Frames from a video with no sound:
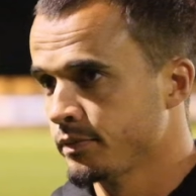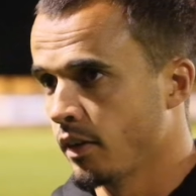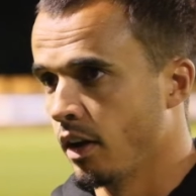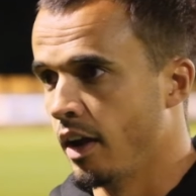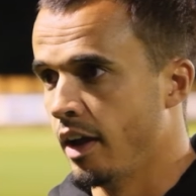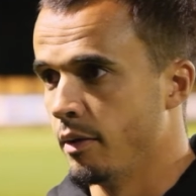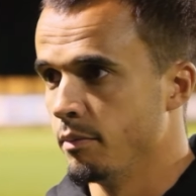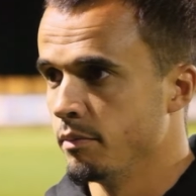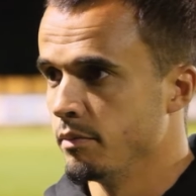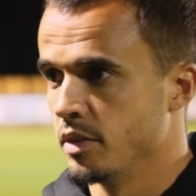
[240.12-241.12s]

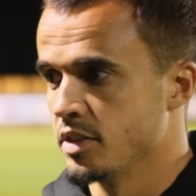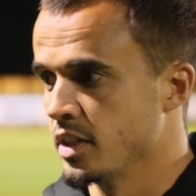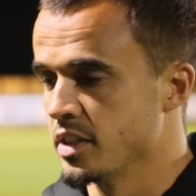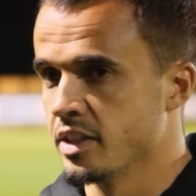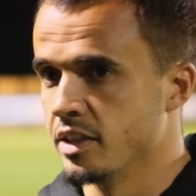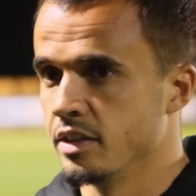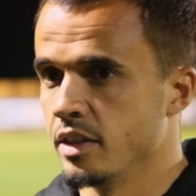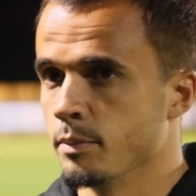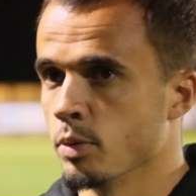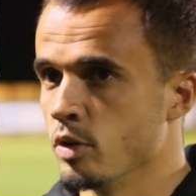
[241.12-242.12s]
There's things he can
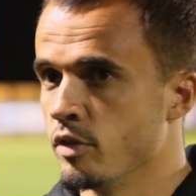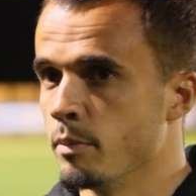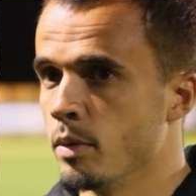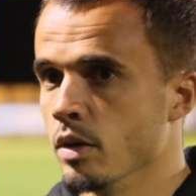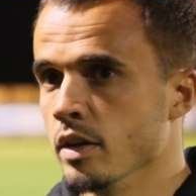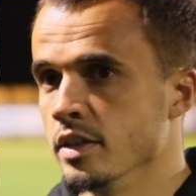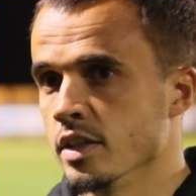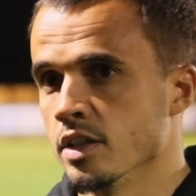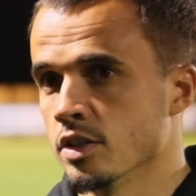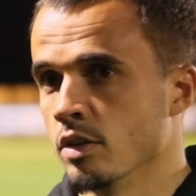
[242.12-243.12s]
improve on, but
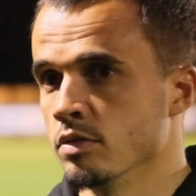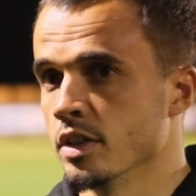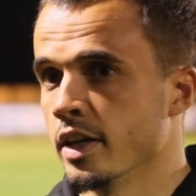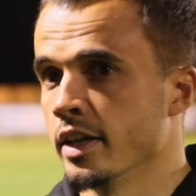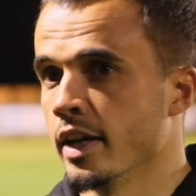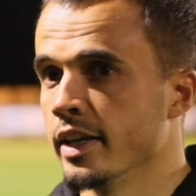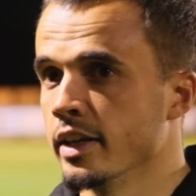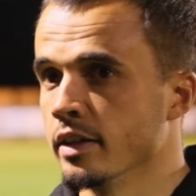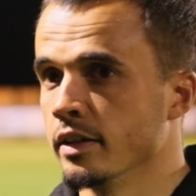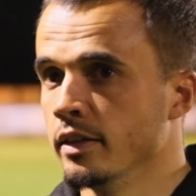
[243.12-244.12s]
he's shown today that he
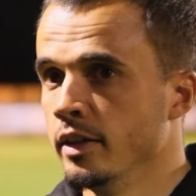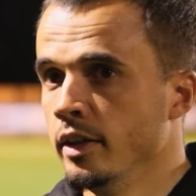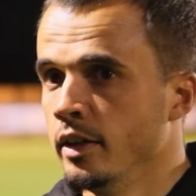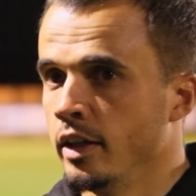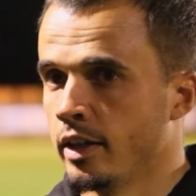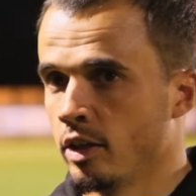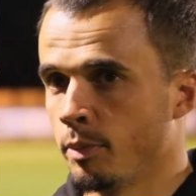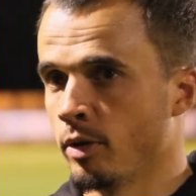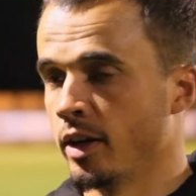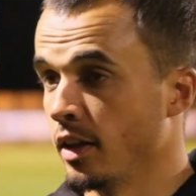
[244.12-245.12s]
can
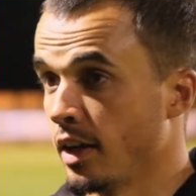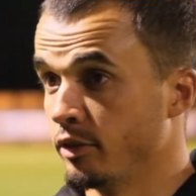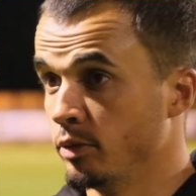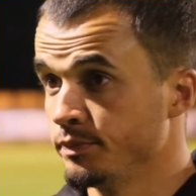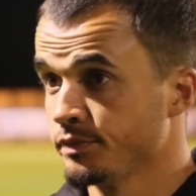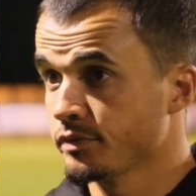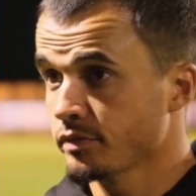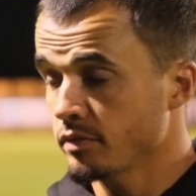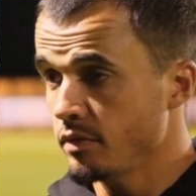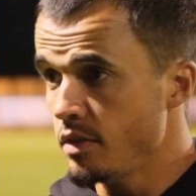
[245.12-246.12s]
operate at the level.
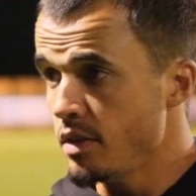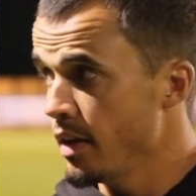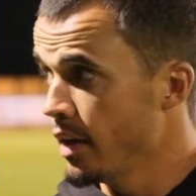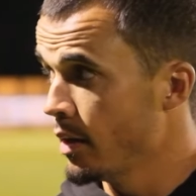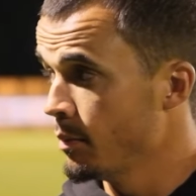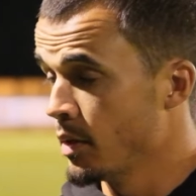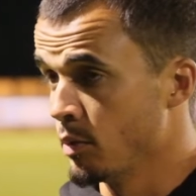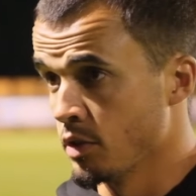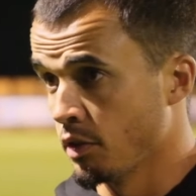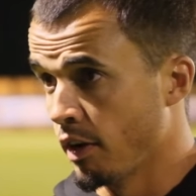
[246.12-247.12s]
He
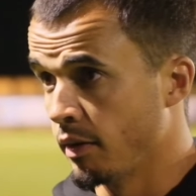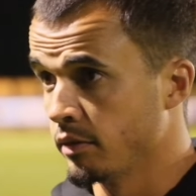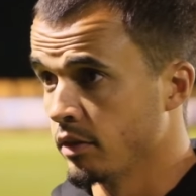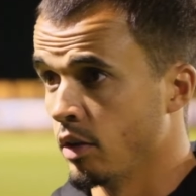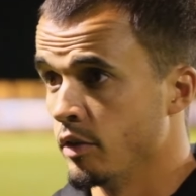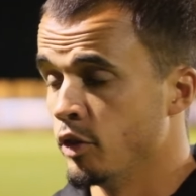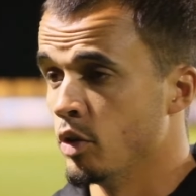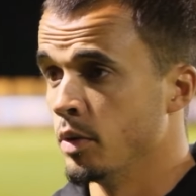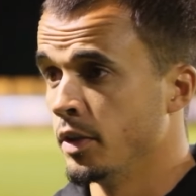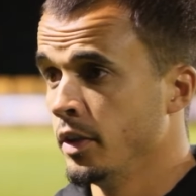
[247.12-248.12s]
was a threat going
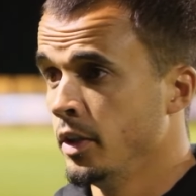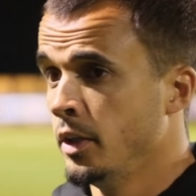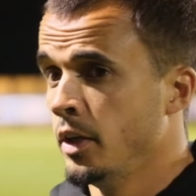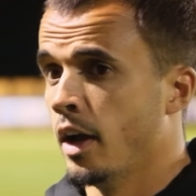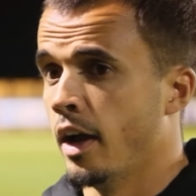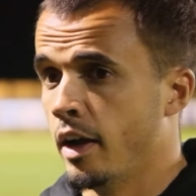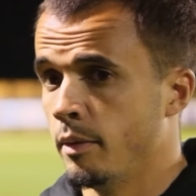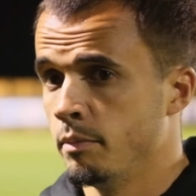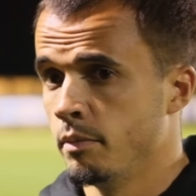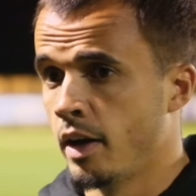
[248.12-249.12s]
forward,
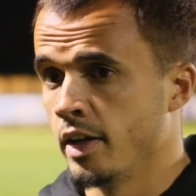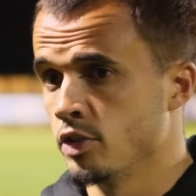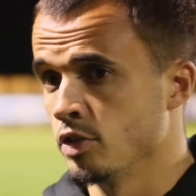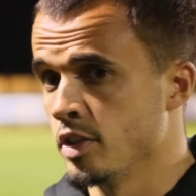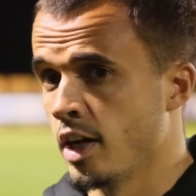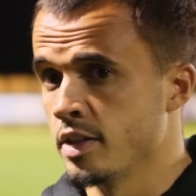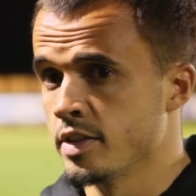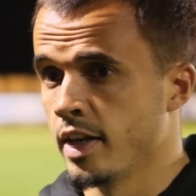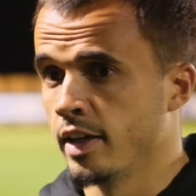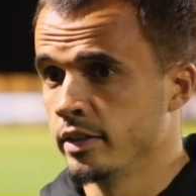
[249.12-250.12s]
and it's just nice
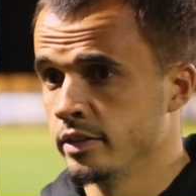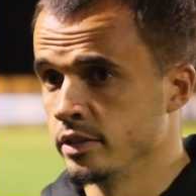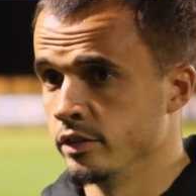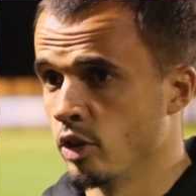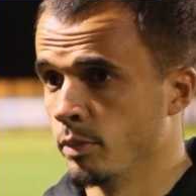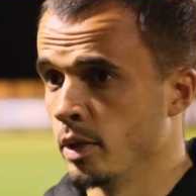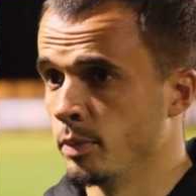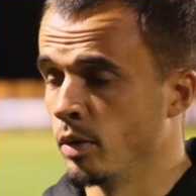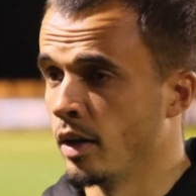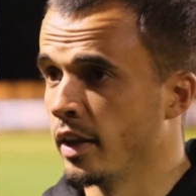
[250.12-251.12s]
that you've got
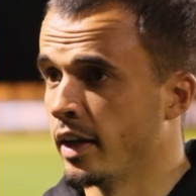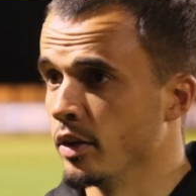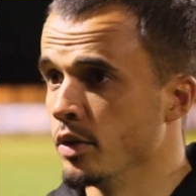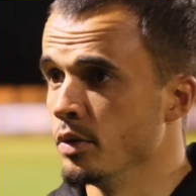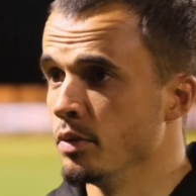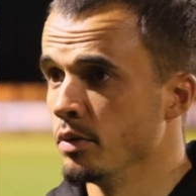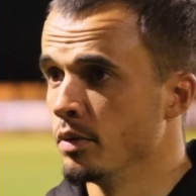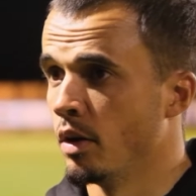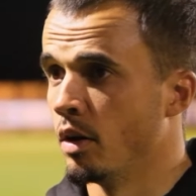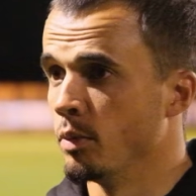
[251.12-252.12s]
people like that who
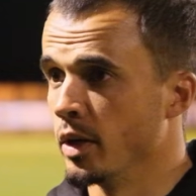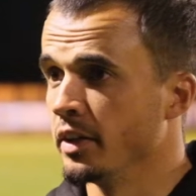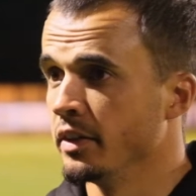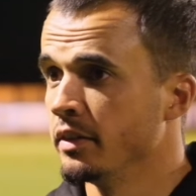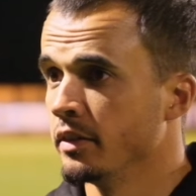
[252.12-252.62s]
are willing.